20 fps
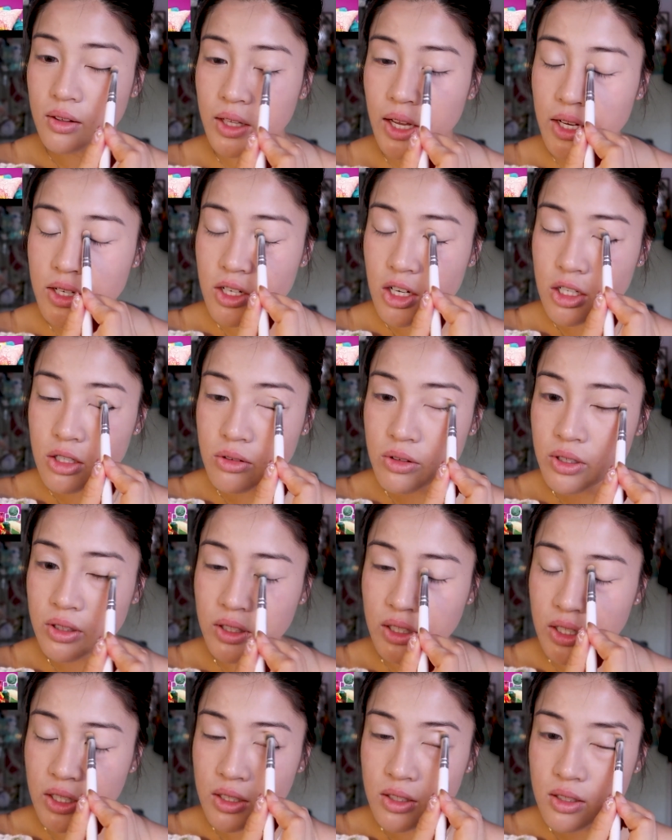They just
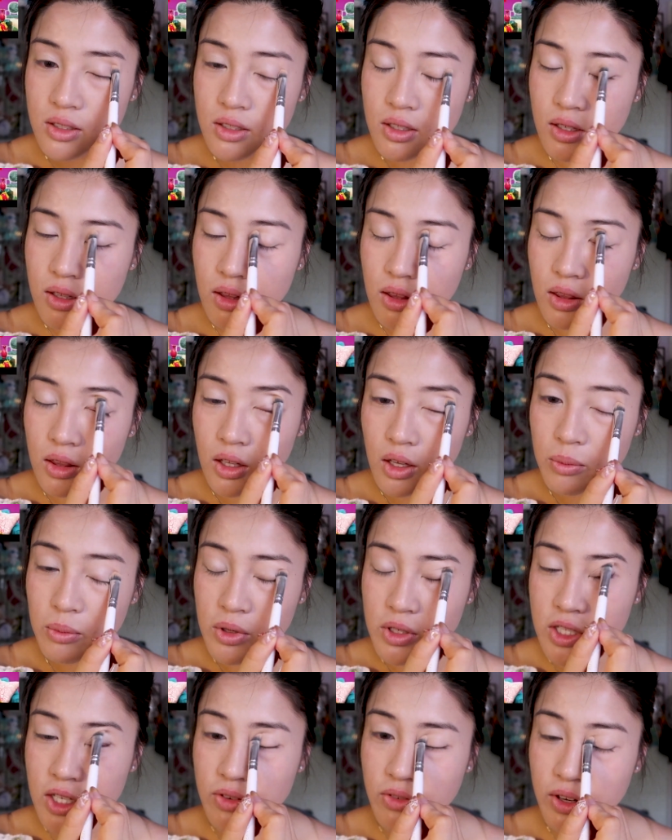released the
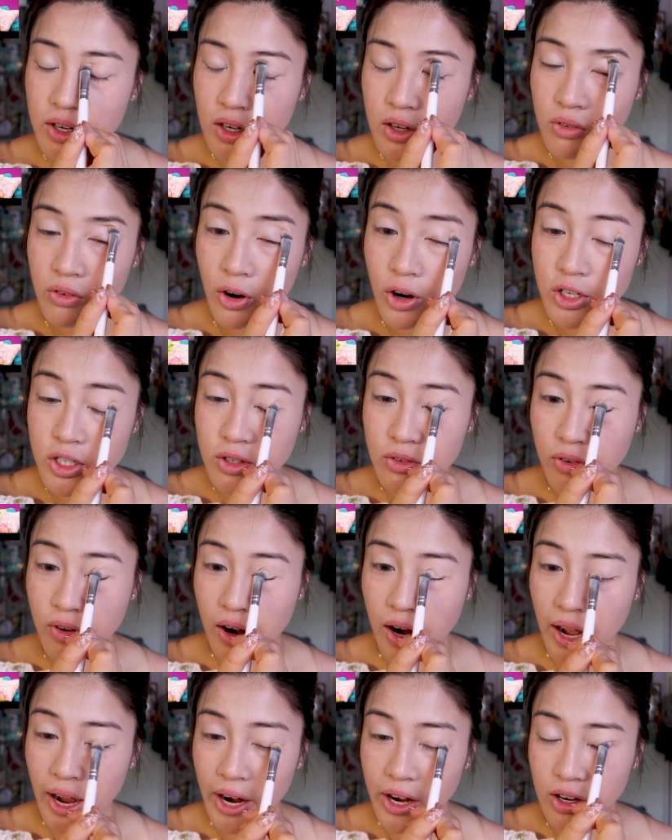music video version
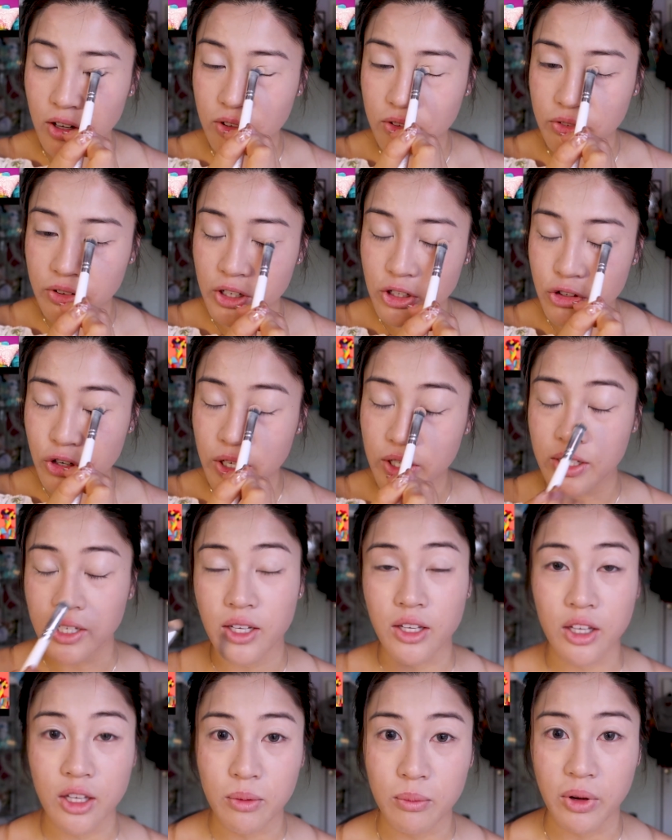for Idol featuring
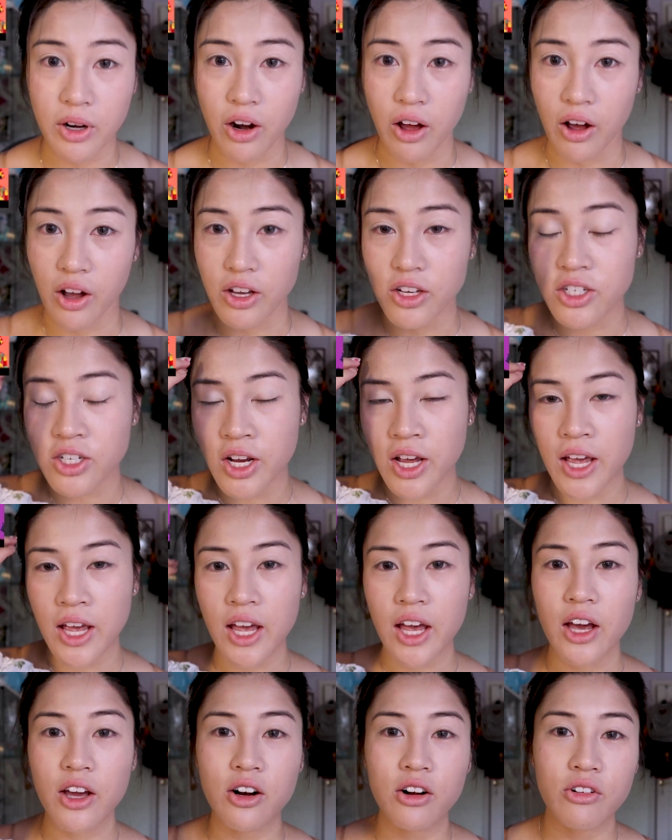Nicki Minaj,
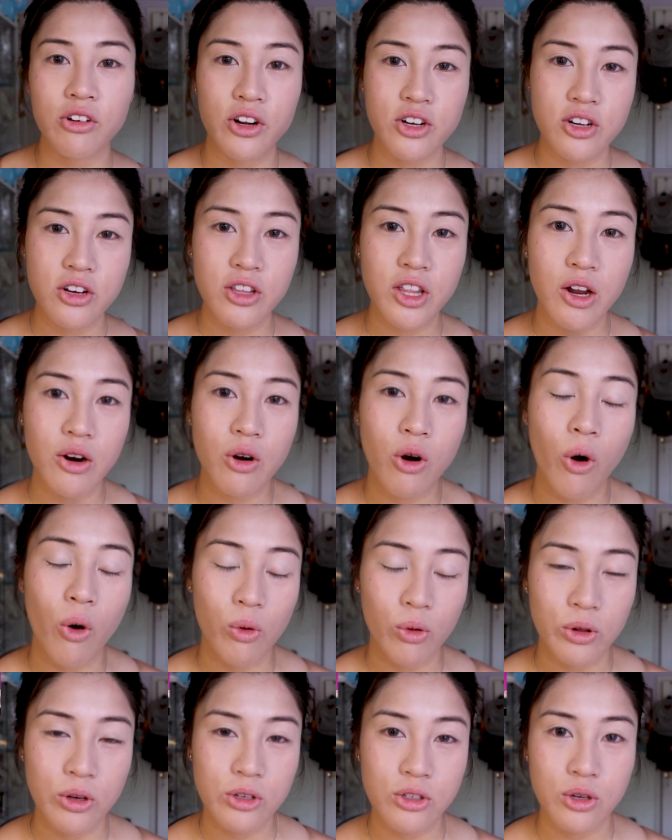and originally they were
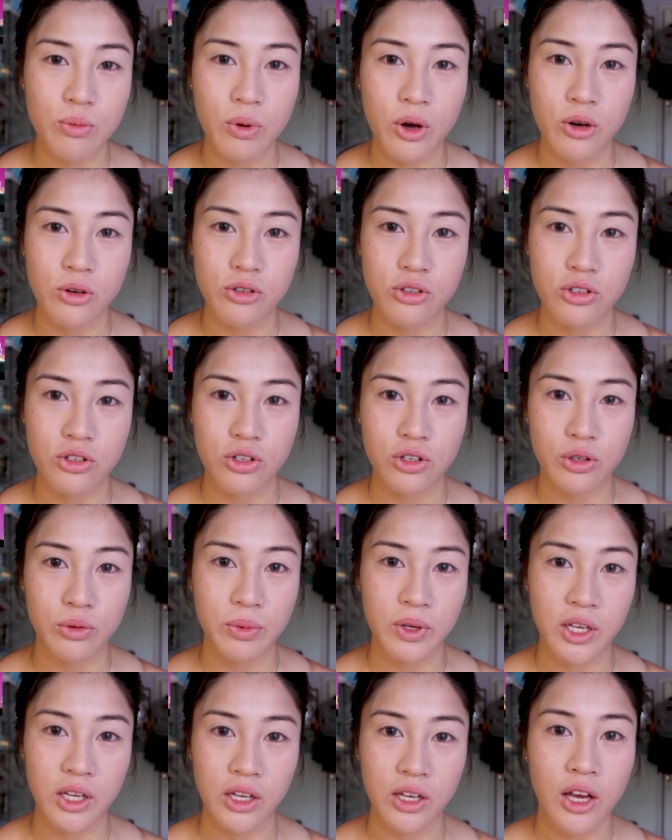only supposed to
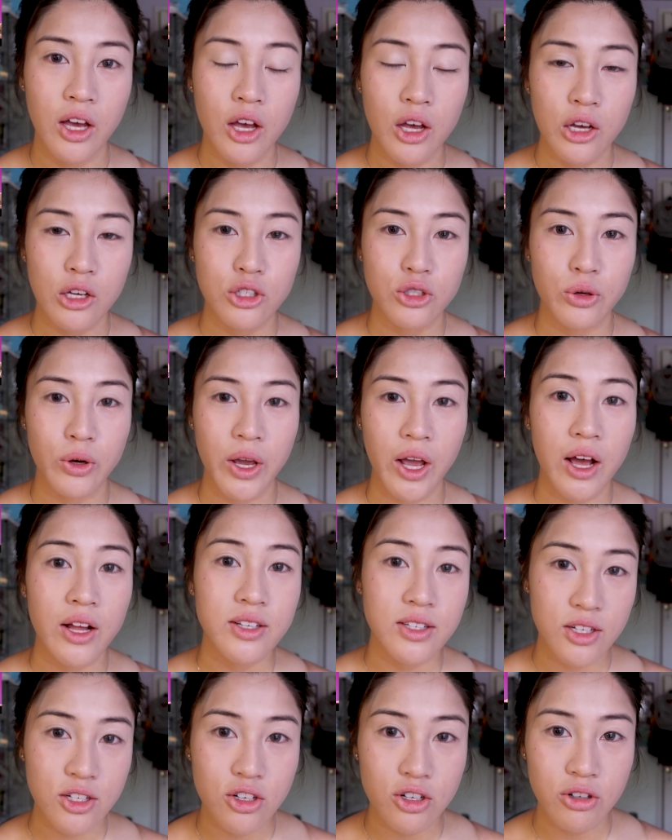be doing
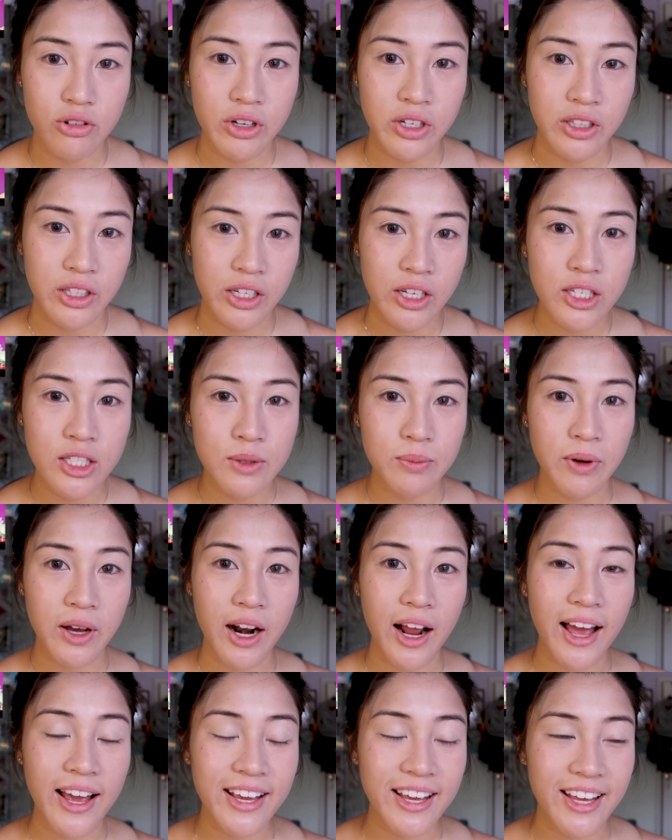a digital release,
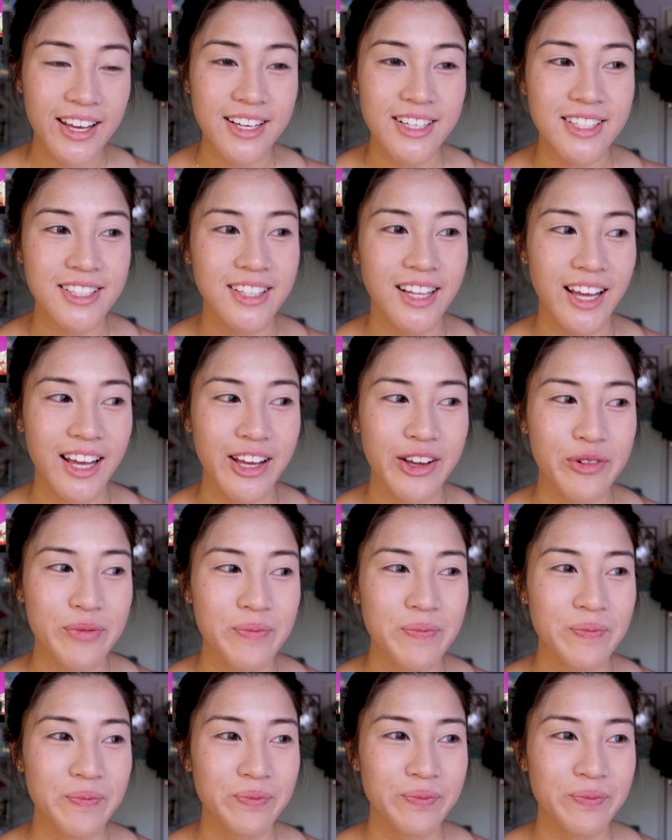but I guess that